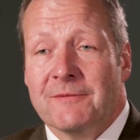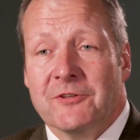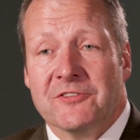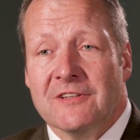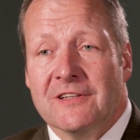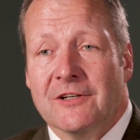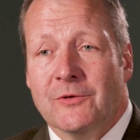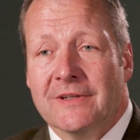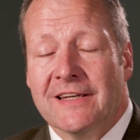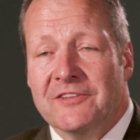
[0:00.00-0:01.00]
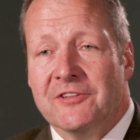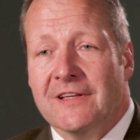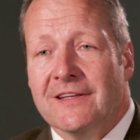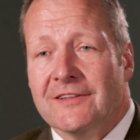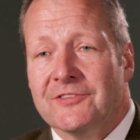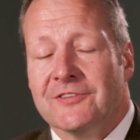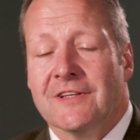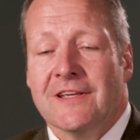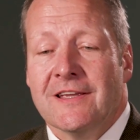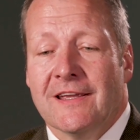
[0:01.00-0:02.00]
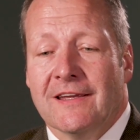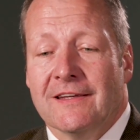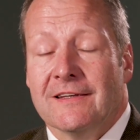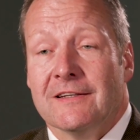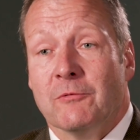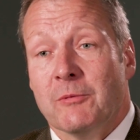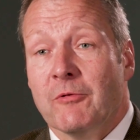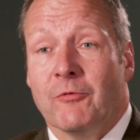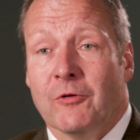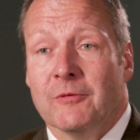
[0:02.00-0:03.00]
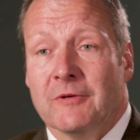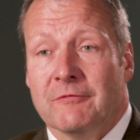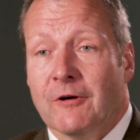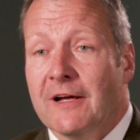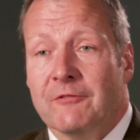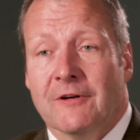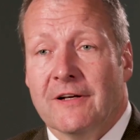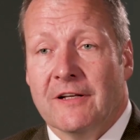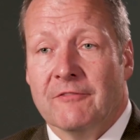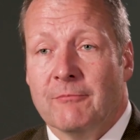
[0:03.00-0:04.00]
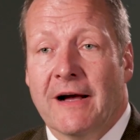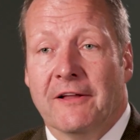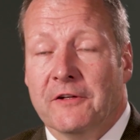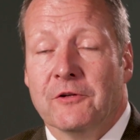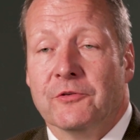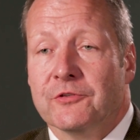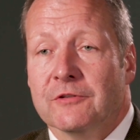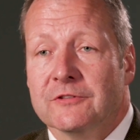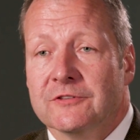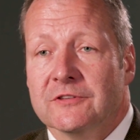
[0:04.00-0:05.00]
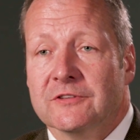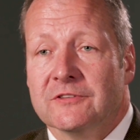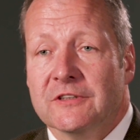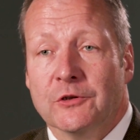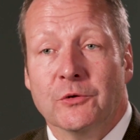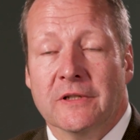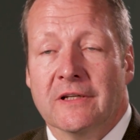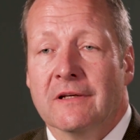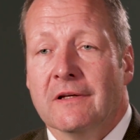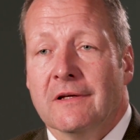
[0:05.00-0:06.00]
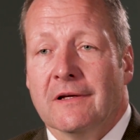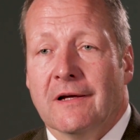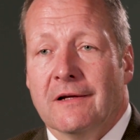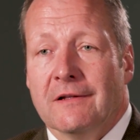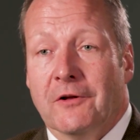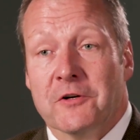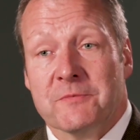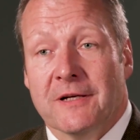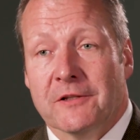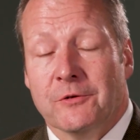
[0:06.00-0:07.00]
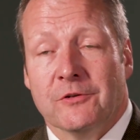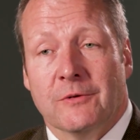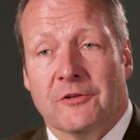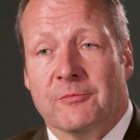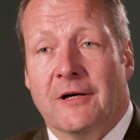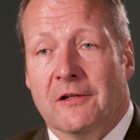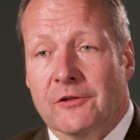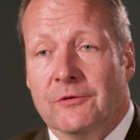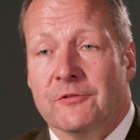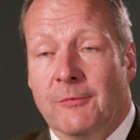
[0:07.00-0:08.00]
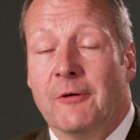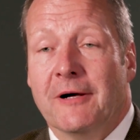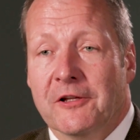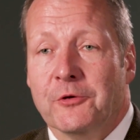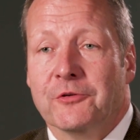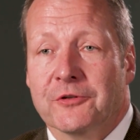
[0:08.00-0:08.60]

I'm the CEO at KCAS, and uh, we perform a wide variety of bioanalytical services, including uh, large molecule as well as small, small molecule